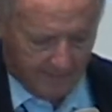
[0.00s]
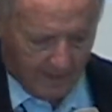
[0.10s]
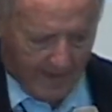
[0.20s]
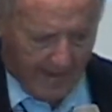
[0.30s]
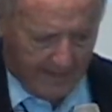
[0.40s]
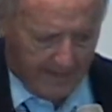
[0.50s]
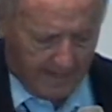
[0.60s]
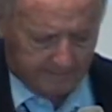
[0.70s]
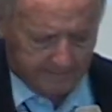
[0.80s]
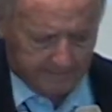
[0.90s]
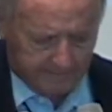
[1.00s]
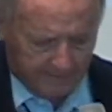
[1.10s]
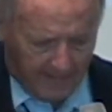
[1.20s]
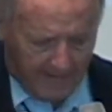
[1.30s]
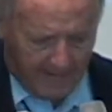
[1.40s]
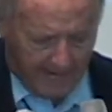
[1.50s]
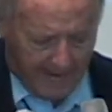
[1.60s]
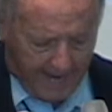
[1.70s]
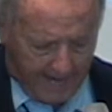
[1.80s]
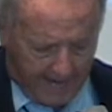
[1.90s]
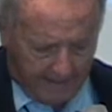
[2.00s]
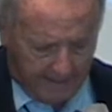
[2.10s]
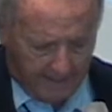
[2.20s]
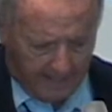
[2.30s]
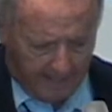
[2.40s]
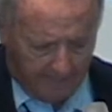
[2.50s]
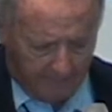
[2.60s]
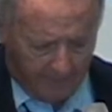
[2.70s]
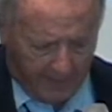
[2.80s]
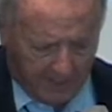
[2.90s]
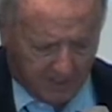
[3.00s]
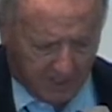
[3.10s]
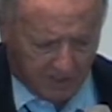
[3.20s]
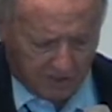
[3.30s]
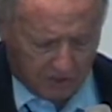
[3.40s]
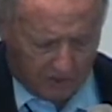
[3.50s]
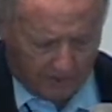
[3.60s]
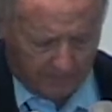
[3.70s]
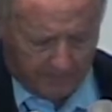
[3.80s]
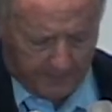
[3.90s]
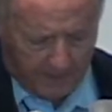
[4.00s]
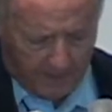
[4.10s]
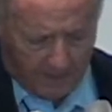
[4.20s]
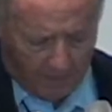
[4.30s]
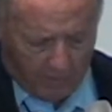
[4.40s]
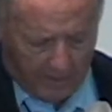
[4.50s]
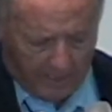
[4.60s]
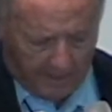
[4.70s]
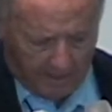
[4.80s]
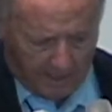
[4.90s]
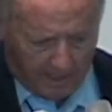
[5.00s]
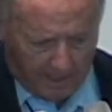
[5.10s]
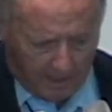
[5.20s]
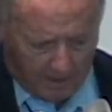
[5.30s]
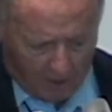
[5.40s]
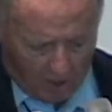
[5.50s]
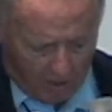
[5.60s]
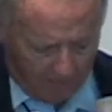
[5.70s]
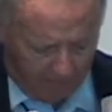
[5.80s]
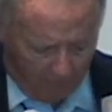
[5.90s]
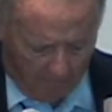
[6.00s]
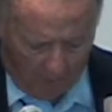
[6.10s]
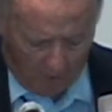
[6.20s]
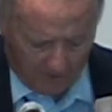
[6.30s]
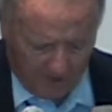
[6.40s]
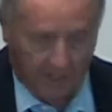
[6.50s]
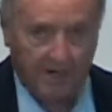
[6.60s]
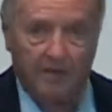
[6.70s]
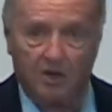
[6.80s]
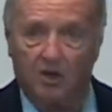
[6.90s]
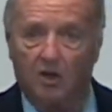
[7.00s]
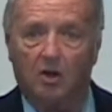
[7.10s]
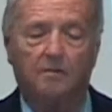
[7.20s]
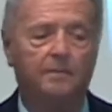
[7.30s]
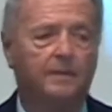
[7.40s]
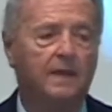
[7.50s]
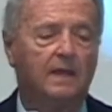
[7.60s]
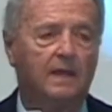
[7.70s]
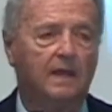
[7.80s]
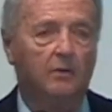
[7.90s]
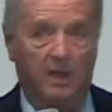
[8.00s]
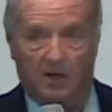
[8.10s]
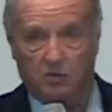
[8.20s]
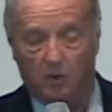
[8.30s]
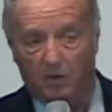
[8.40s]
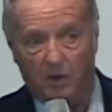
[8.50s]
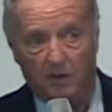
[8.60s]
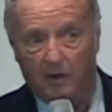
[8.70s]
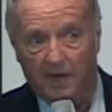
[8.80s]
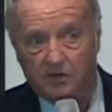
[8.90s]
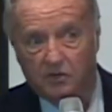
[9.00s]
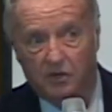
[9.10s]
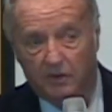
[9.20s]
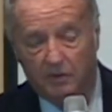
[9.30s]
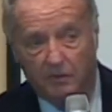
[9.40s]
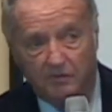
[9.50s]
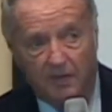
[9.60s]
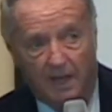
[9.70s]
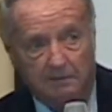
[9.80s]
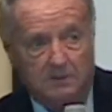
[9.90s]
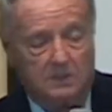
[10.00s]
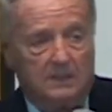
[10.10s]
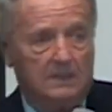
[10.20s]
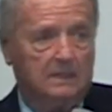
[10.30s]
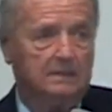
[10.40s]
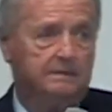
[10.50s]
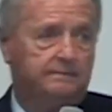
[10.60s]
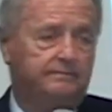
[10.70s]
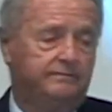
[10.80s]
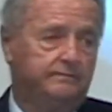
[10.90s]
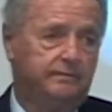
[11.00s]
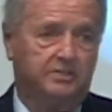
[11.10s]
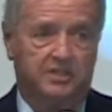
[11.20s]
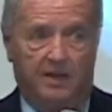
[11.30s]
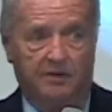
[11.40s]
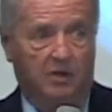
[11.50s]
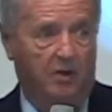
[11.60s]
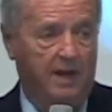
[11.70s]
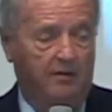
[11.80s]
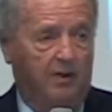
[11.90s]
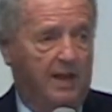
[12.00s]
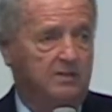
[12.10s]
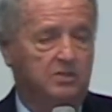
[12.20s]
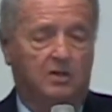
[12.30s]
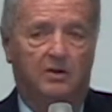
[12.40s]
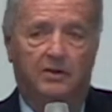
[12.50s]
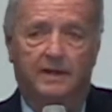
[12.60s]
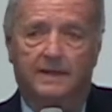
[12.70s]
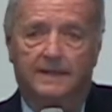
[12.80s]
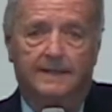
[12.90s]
Ann and I had 6 children. We had a girl, 4 boys, and then another girl. We got 21 grandchildren. We've got 7 great-grandchildren.